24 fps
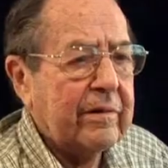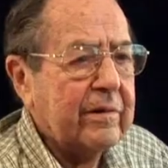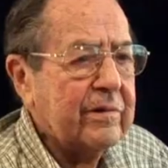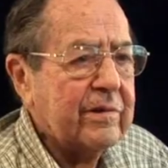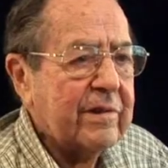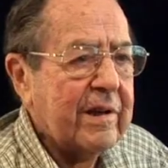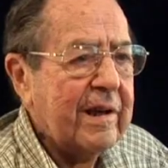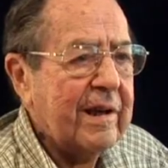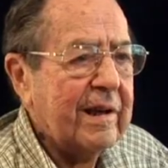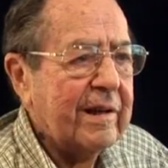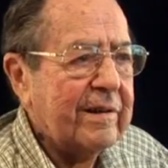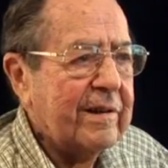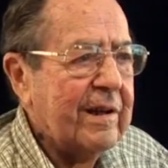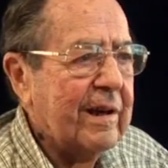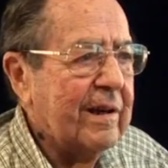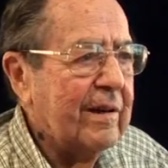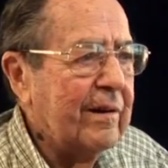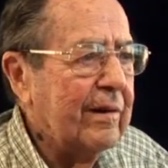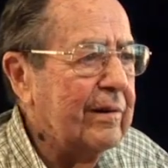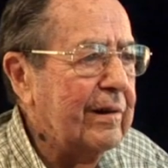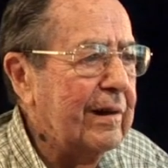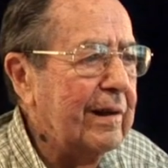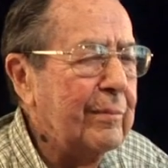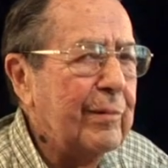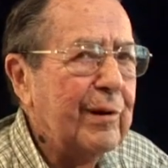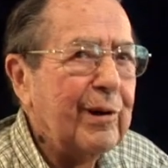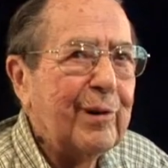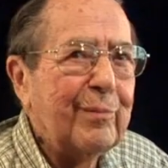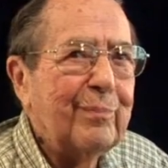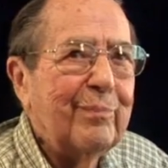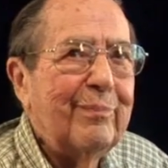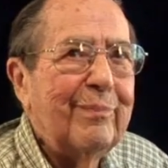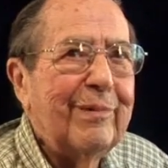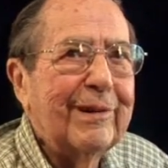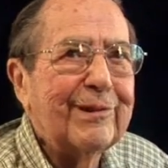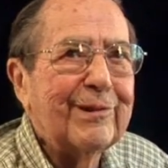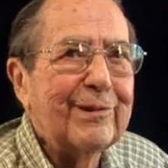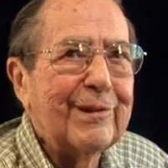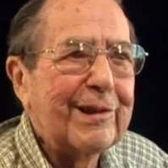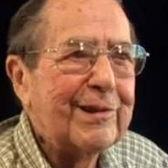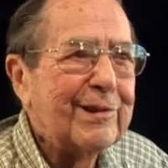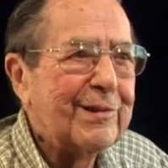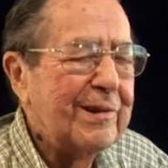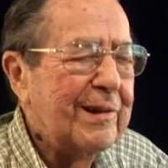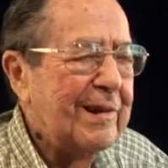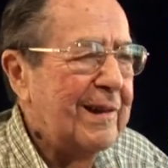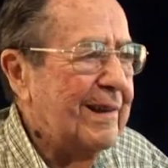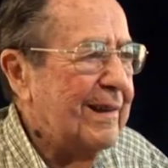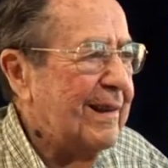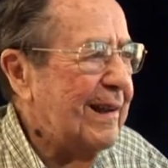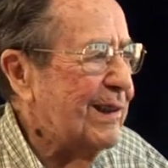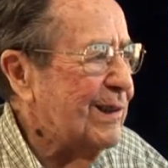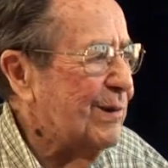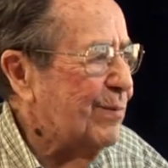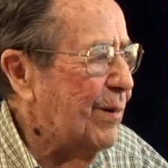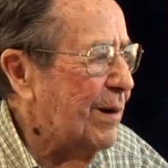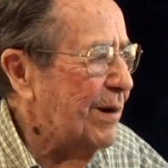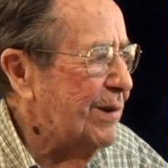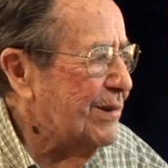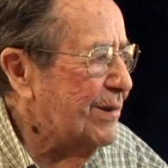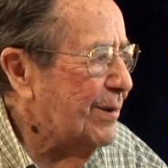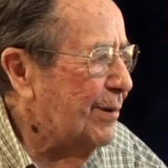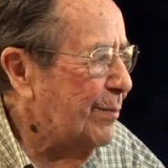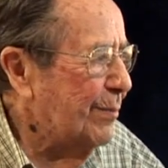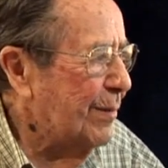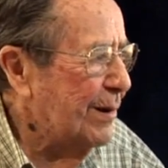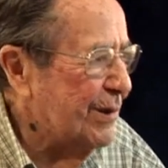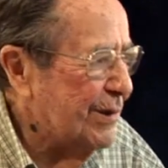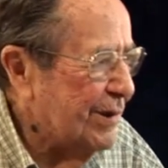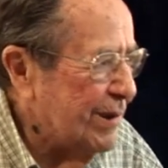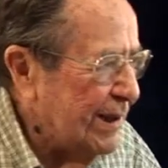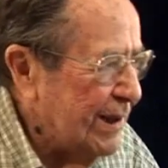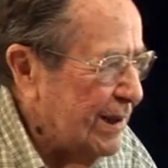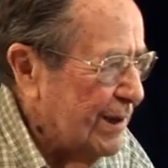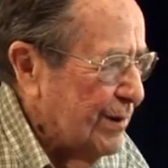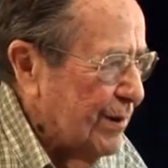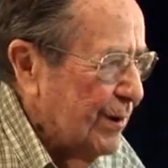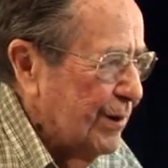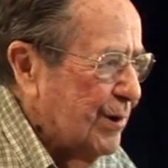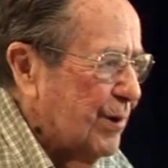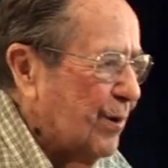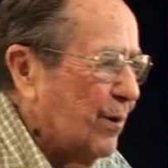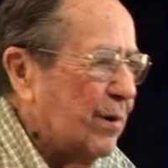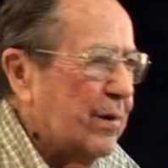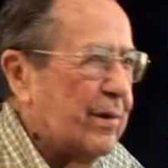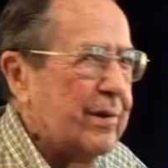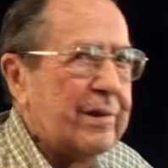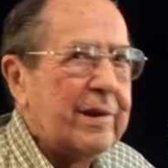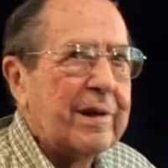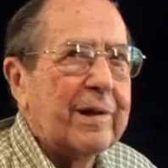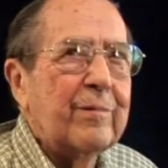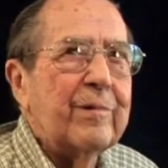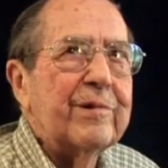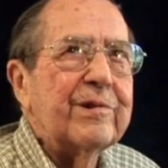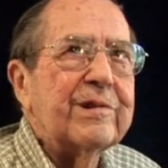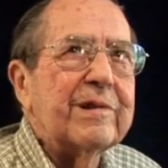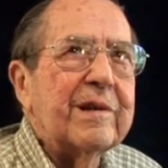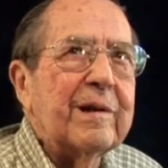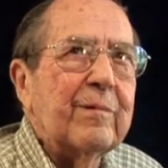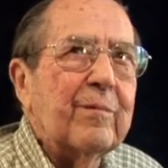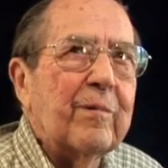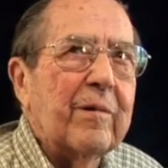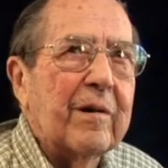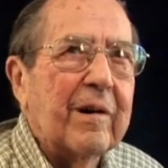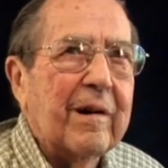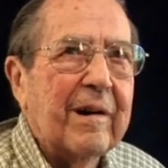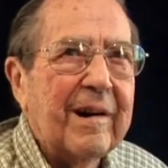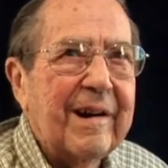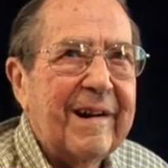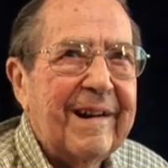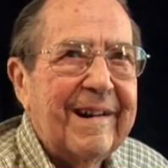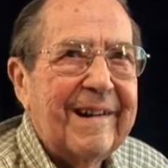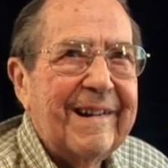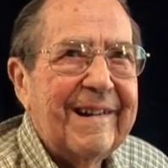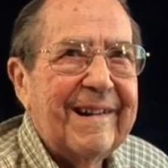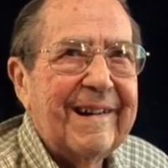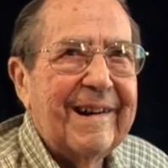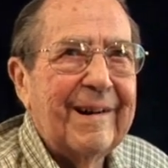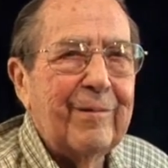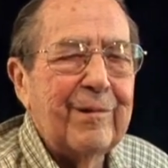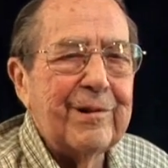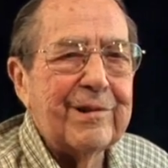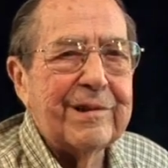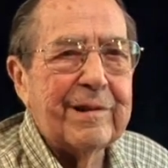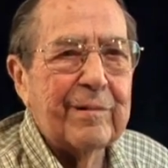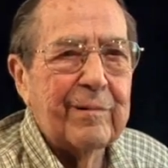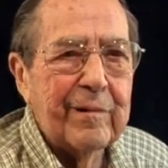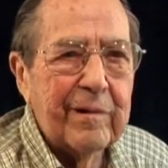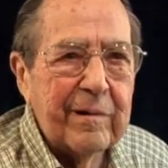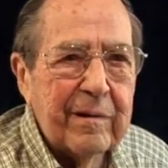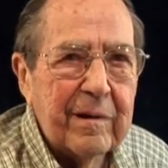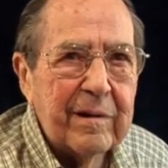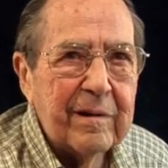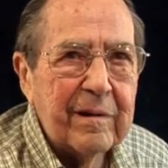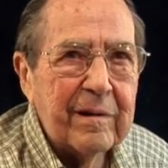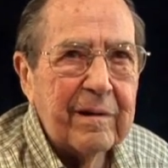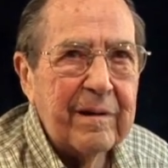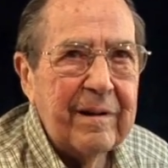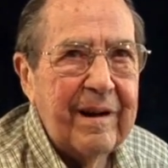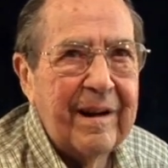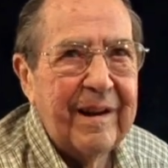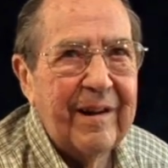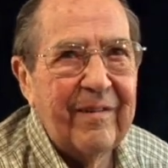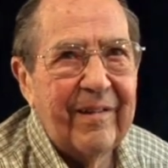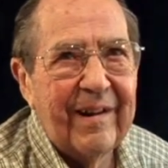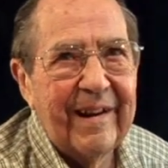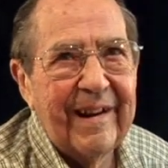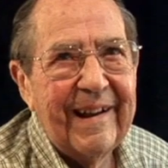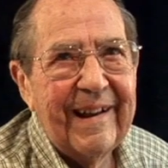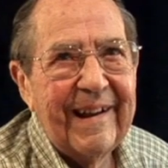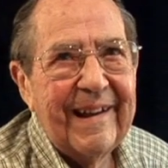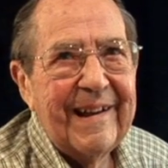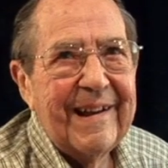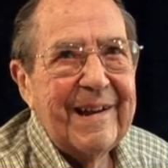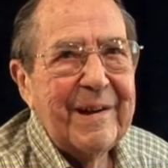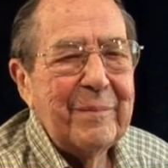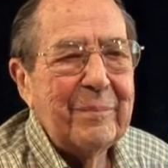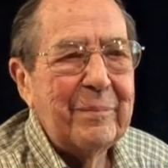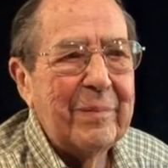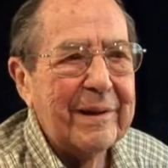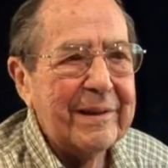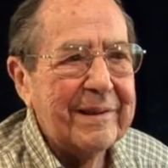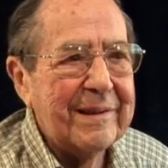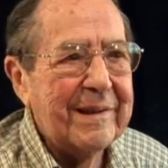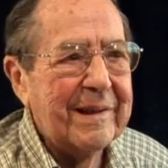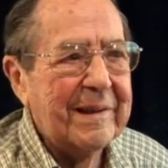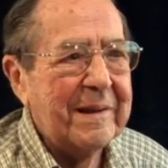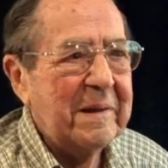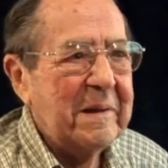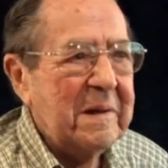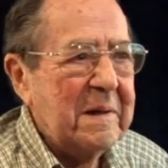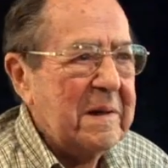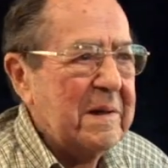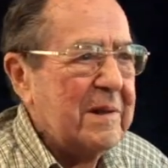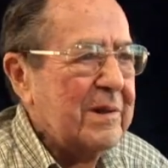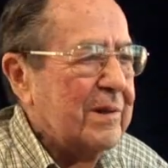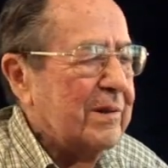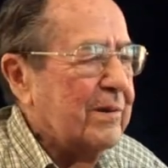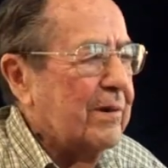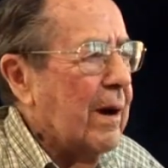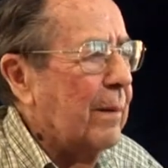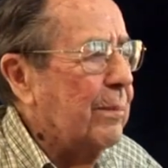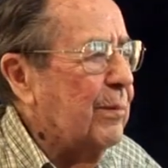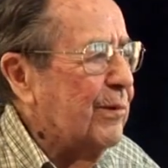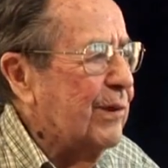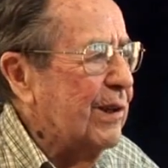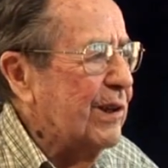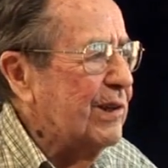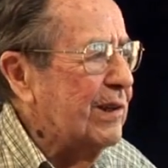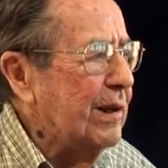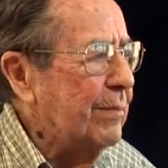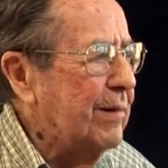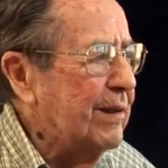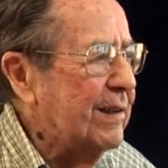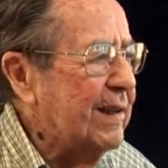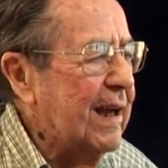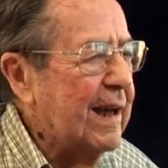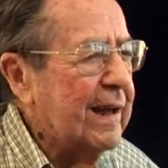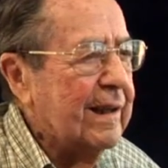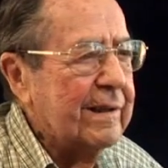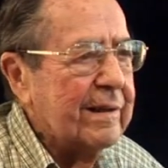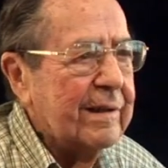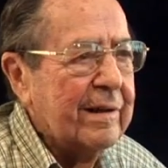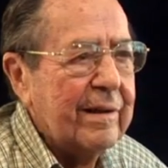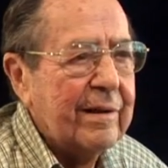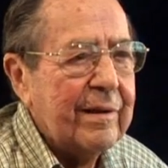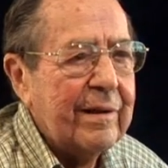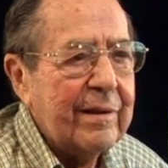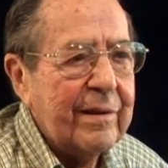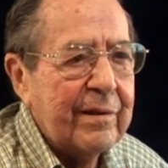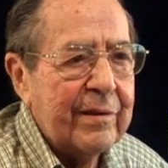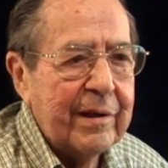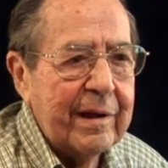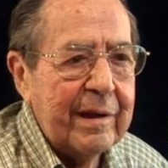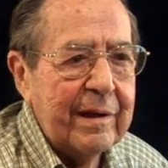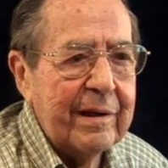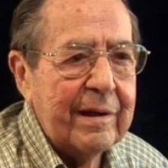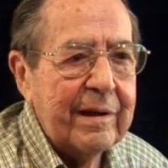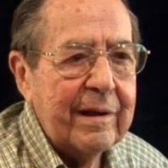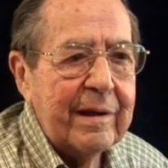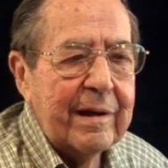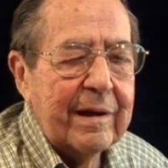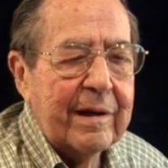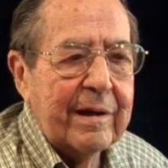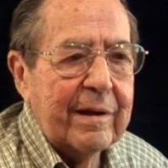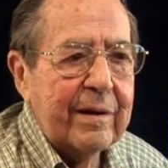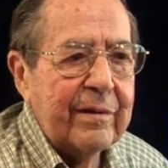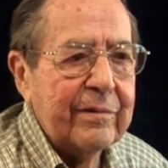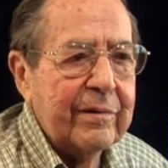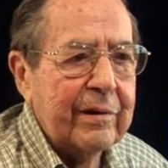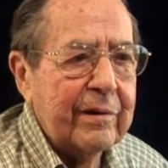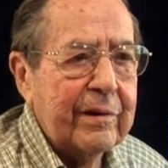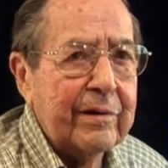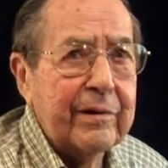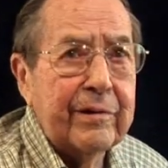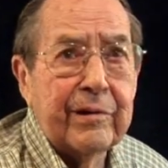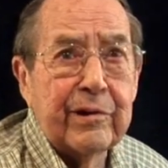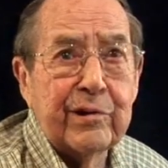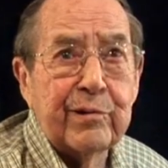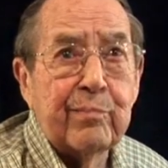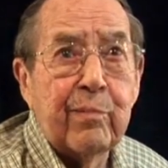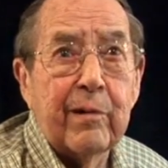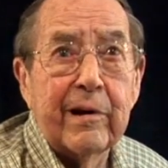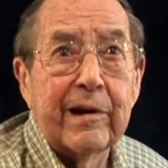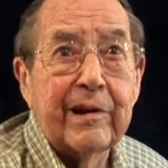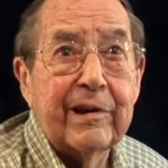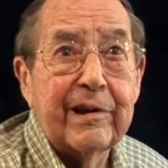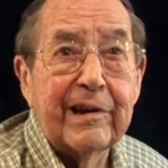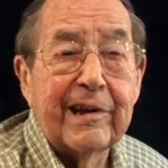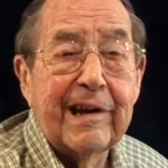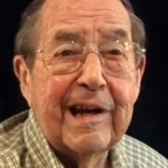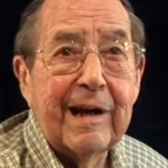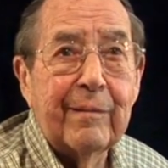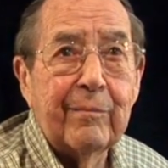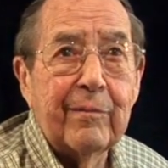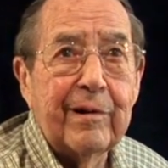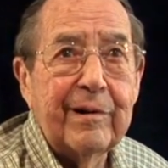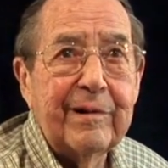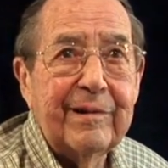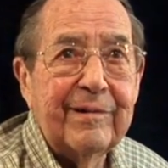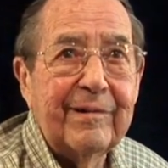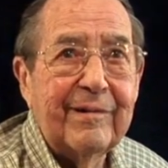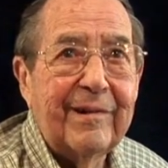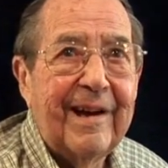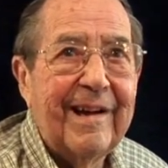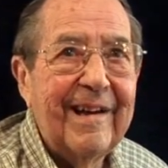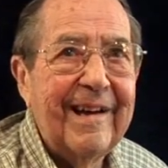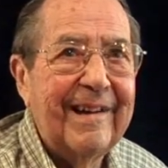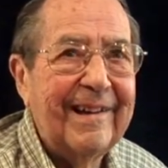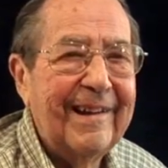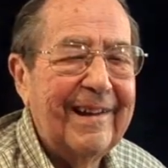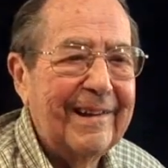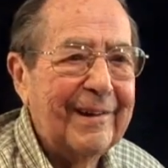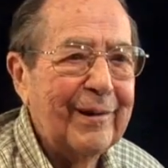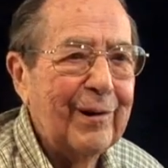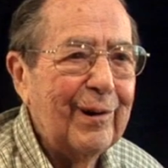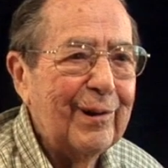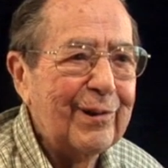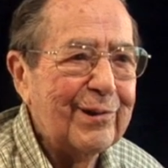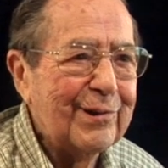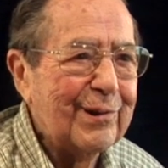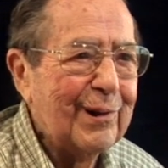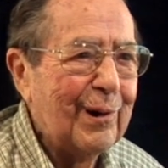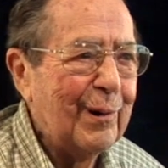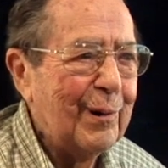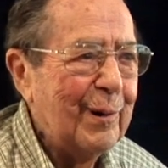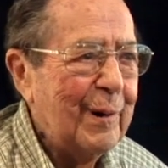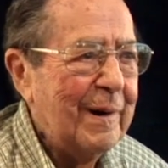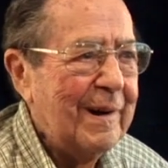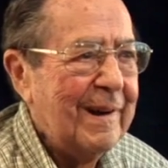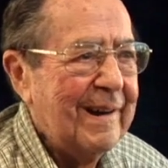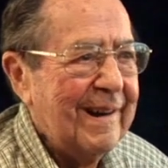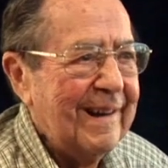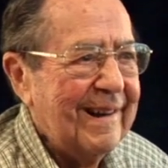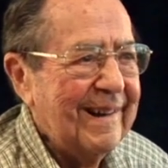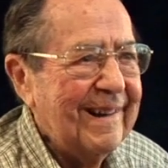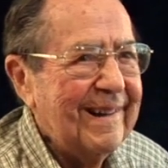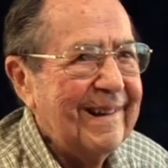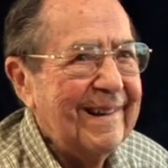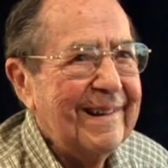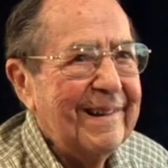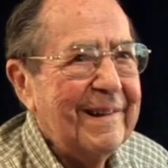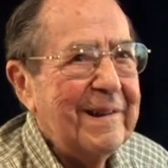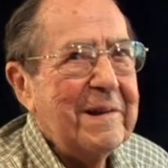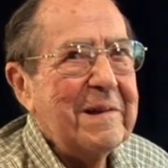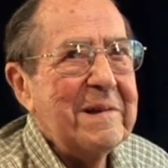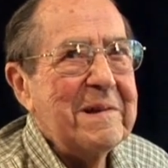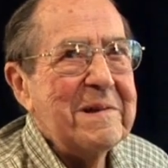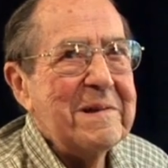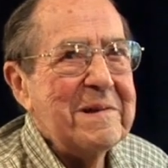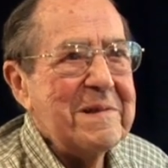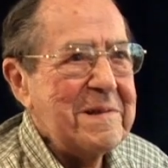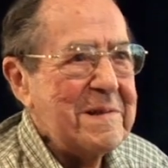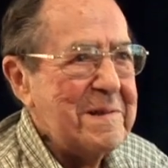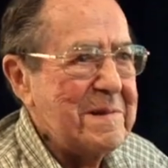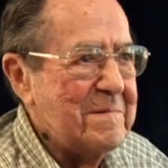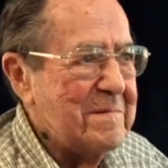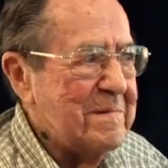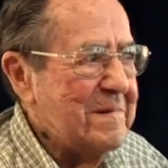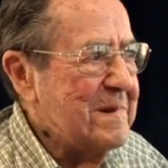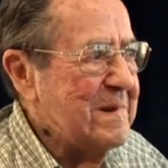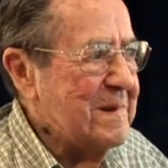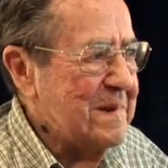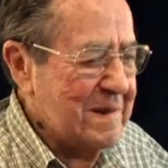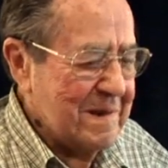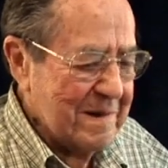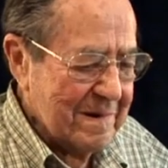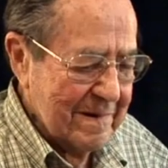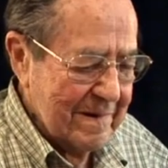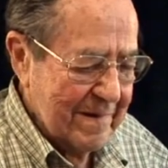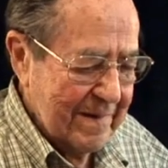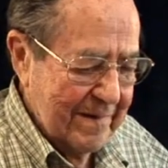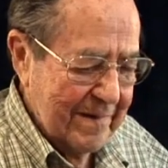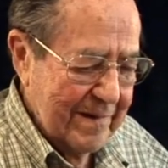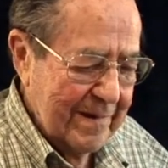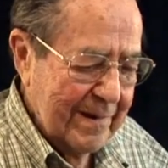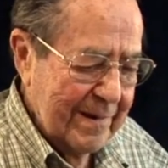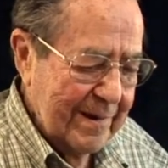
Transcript: just can't take an unlimited picture. That's why some of my scenes are shorter than I wish they were. I wish they were longer. But a couple of things limit that: the spring in the camera, and also your